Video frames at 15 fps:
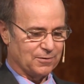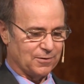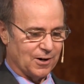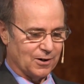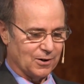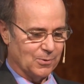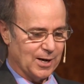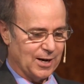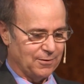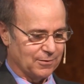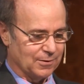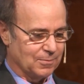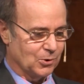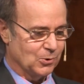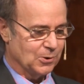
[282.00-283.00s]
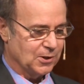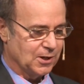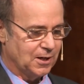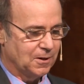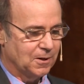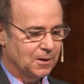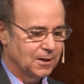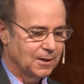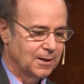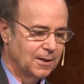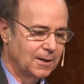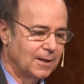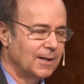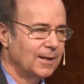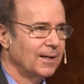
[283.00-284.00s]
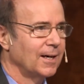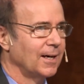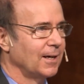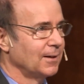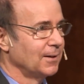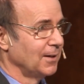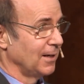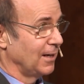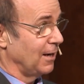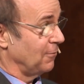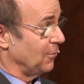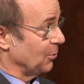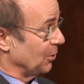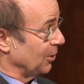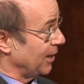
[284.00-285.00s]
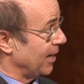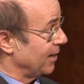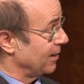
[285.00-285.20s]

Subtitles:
or far away from or near. If you look